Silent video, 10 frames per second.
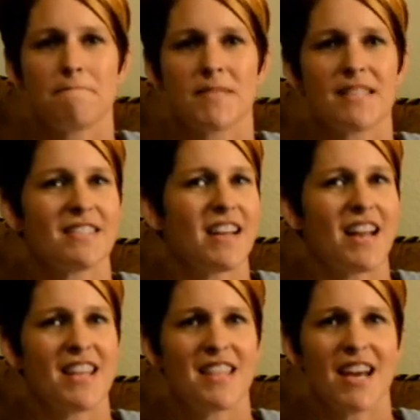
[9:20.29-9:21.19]

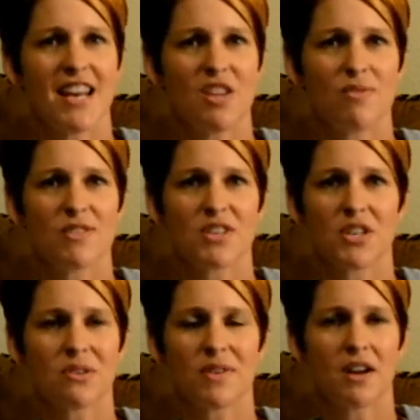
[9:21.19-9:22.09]
decided that he was
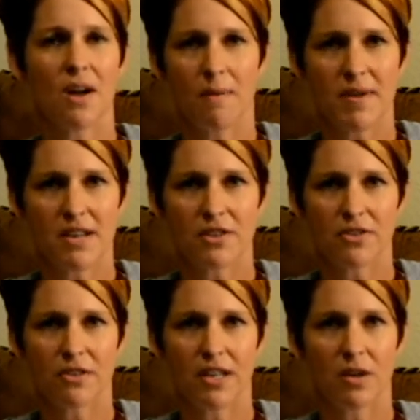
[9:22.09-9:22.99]
going to quit all
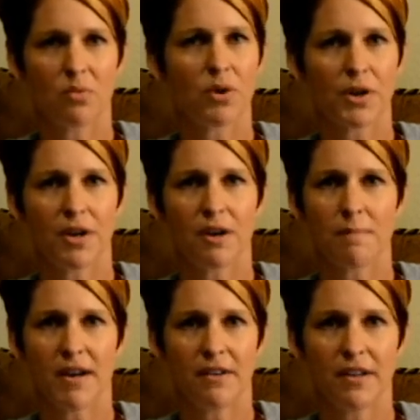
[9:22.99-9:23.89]
ministry and work on our
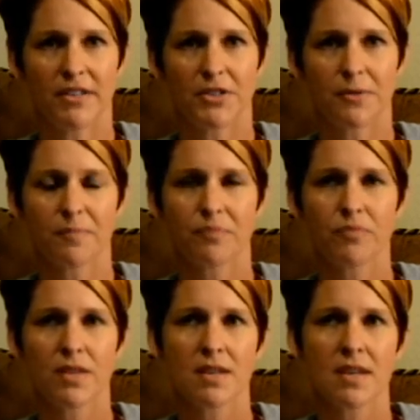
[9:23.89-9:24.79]
marriage.
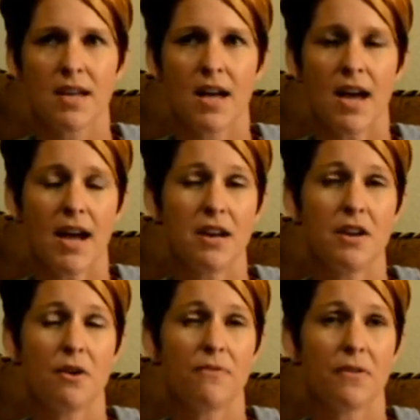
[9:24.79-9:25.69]
I
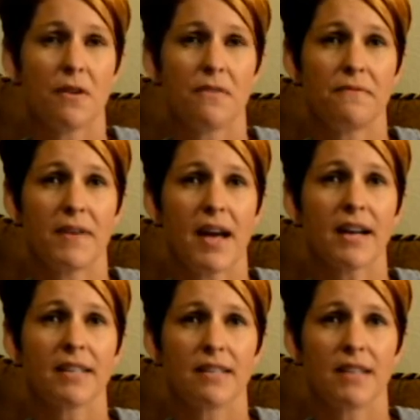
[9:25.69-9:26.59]
know for a
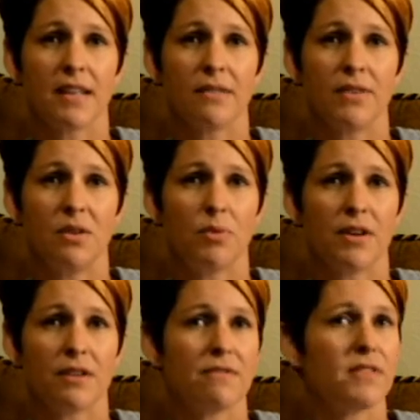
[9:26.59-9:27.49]
fact that if he
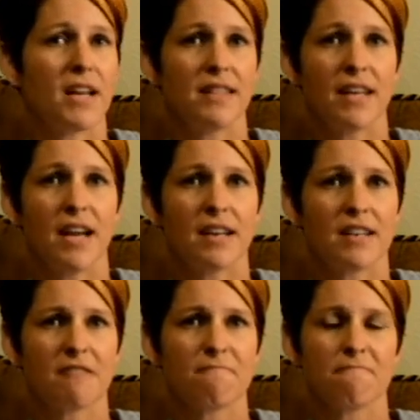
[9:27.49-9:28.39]
wouldn't have done that,
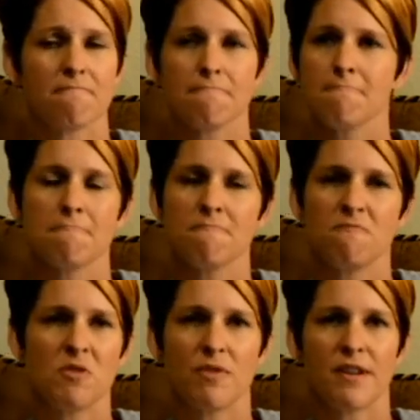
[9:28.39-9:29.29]

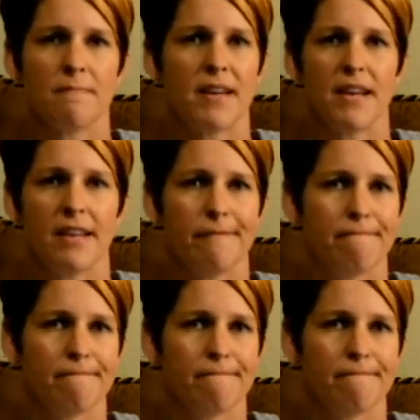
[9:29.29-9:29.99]
we wouldn't have made it.